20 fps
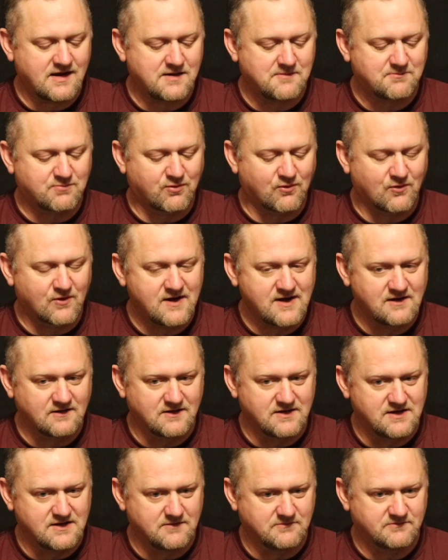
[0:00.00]

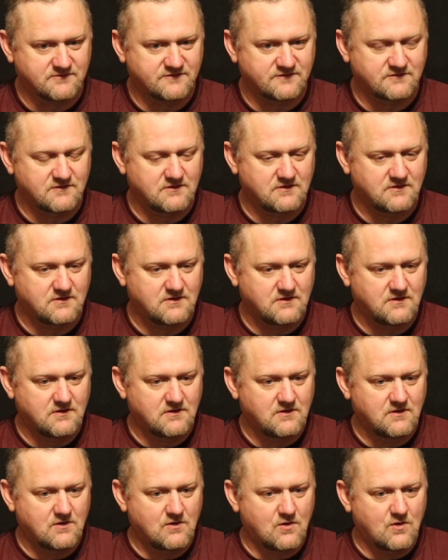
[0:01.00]
prelims,
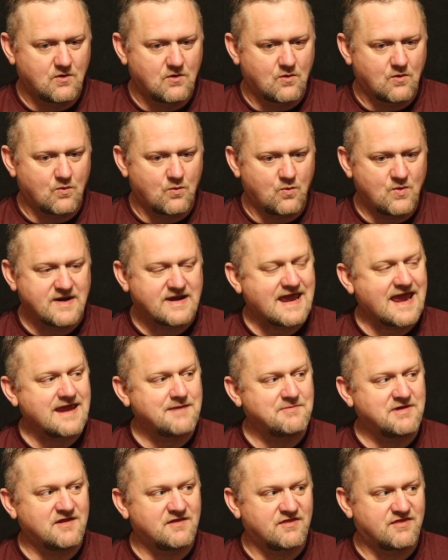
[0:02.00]
we came
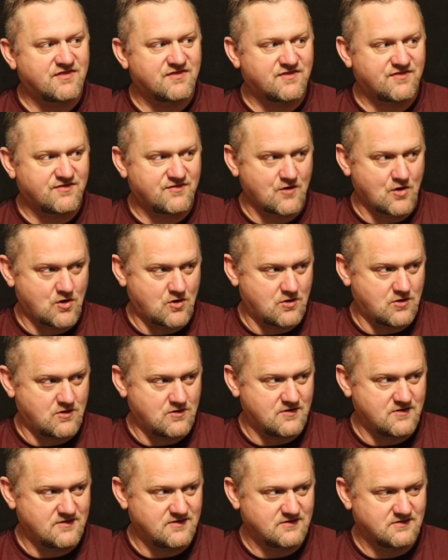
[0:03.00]
in
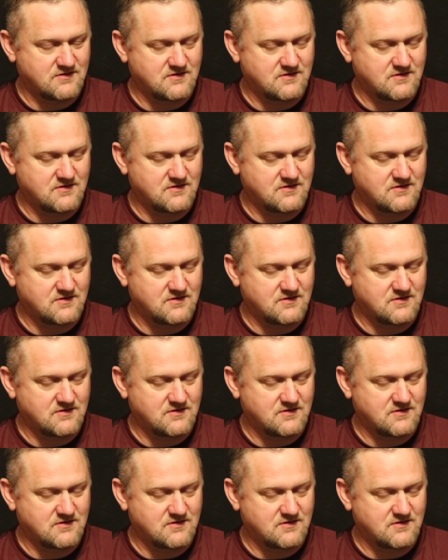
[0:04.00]
third,